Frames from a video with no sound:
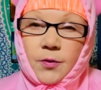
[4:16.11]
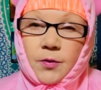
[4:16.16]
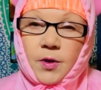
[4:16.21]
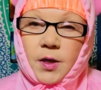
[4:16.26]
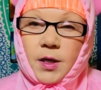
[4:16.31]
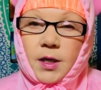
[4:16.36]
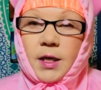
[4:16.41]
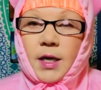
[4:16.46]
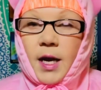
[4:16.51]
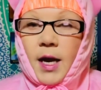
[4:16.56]
The
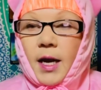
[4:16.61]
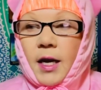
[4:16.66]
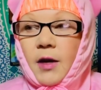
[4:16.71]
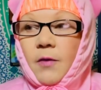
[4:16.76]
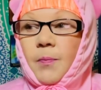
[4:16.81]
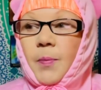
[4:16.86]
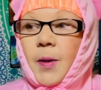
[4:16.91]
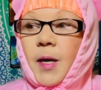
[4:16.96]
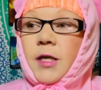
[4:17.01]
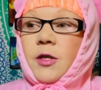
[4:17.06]
Nine
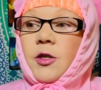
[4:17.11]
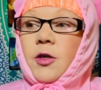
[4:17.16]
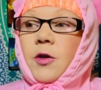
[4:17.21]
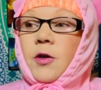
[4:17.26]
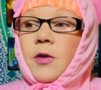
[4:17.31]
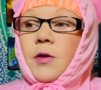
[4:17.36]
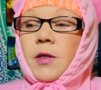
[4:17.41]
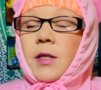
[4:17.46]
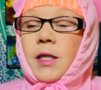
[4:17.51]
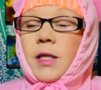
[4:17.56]
of
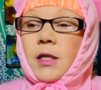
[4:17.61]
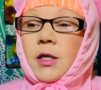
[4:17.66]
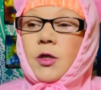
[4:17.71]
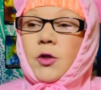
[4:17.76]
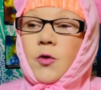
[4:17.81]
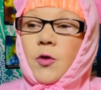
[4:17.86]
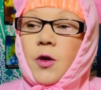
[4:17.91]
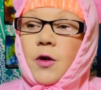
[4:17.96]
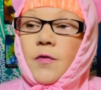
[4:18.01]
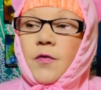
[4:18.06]
Pentacles is
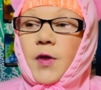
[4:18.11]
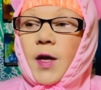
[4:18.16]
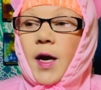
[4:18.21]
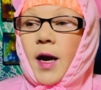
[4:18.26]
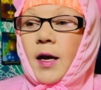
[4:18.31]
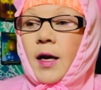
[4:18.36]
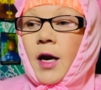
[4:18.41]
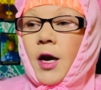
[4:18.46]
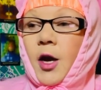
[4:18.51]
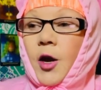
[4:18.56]
sort of
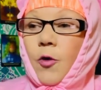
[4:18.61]
that